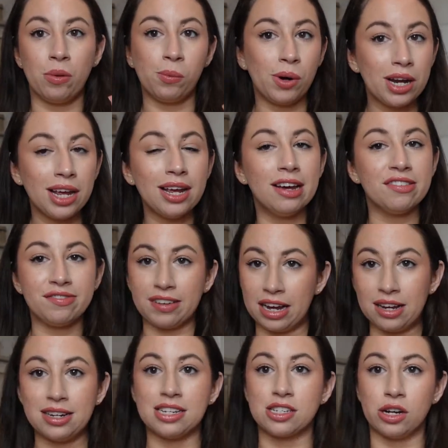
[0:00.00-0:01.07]
what I have
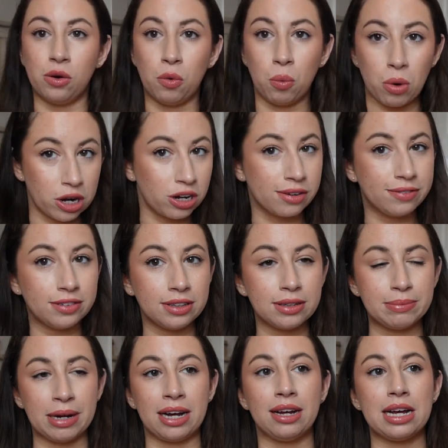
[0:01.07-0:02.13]
found is wonderful
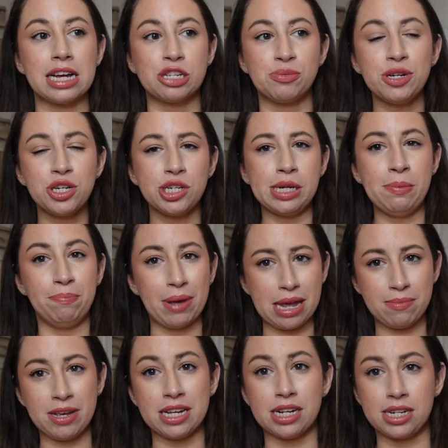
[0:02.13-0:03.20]
about especially
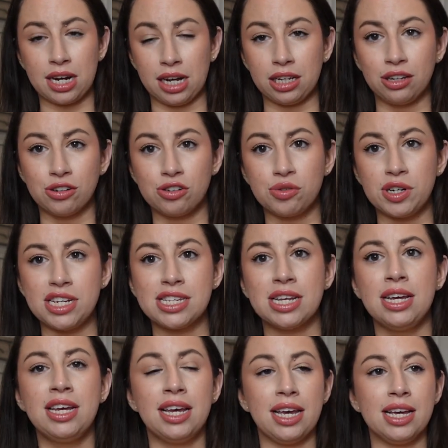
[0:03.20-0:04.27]
baby and toddler toys
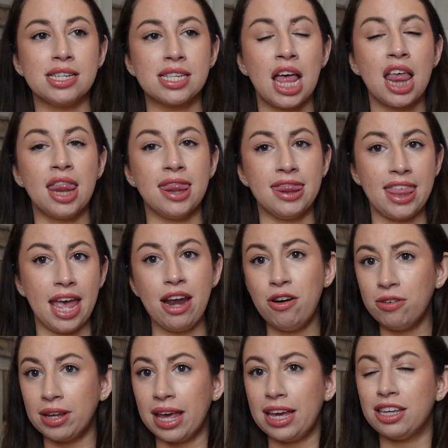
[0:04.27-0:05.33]
is they
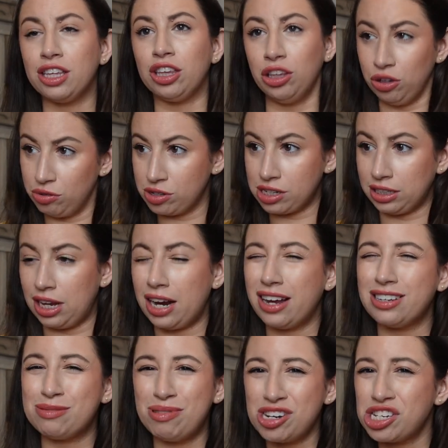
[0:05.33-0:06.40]
don't get used a lot,
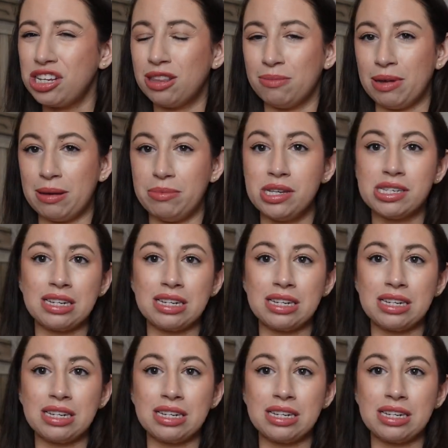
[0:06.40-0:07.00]
especially the baby